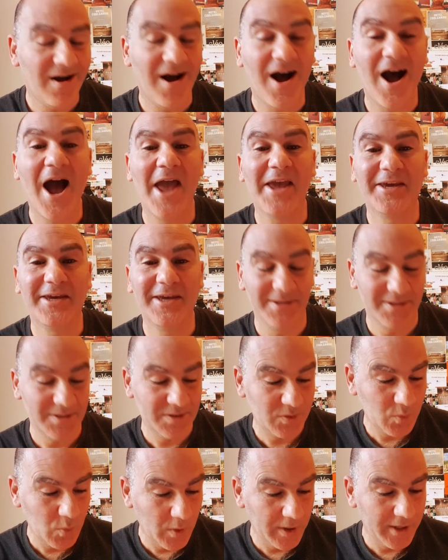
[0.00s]
I can
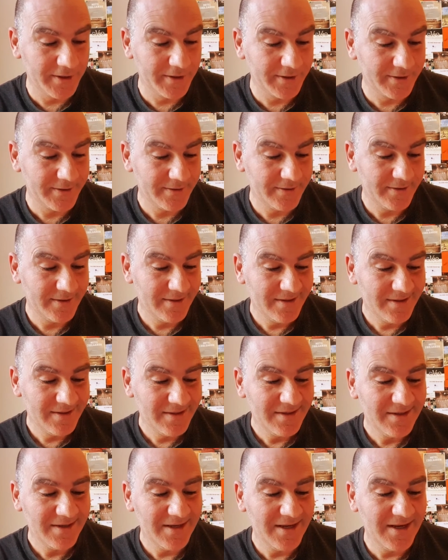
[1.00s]
swear
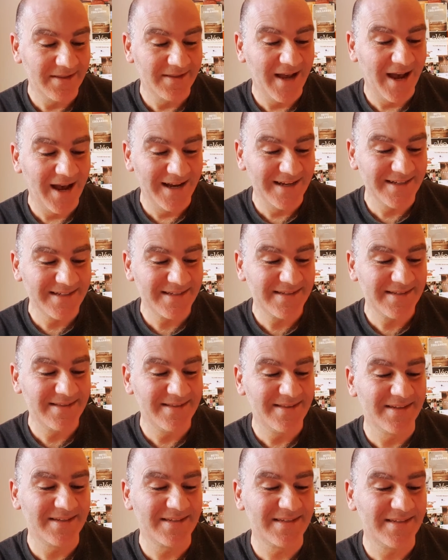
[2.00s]
it has
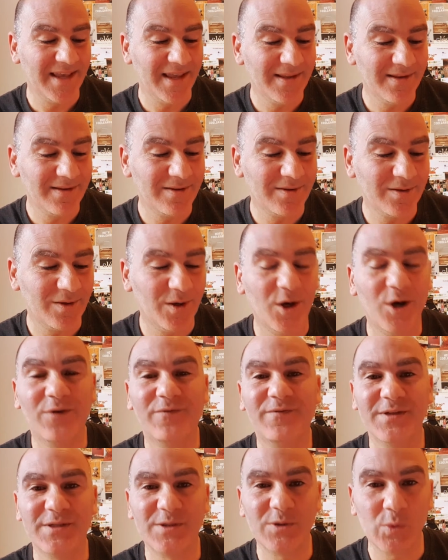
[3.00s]
the scent of
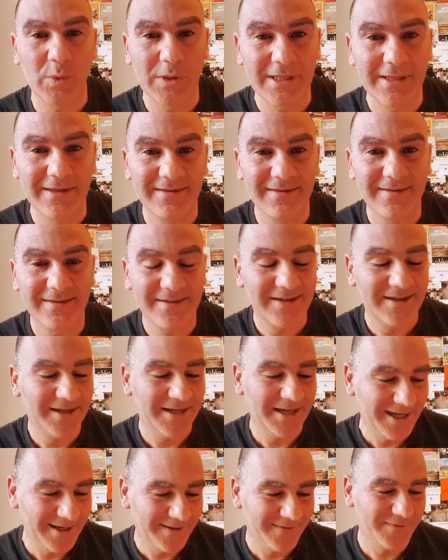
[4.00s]
a sweet
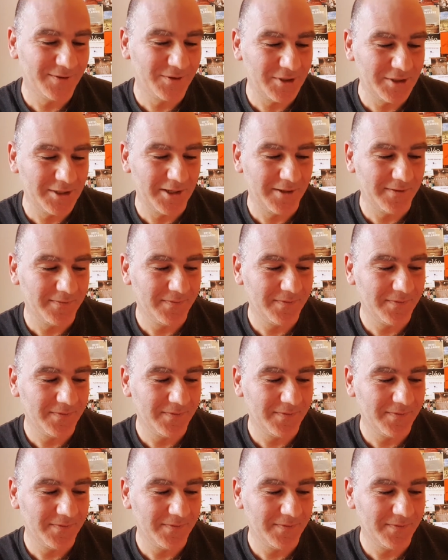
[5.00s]
aftershave.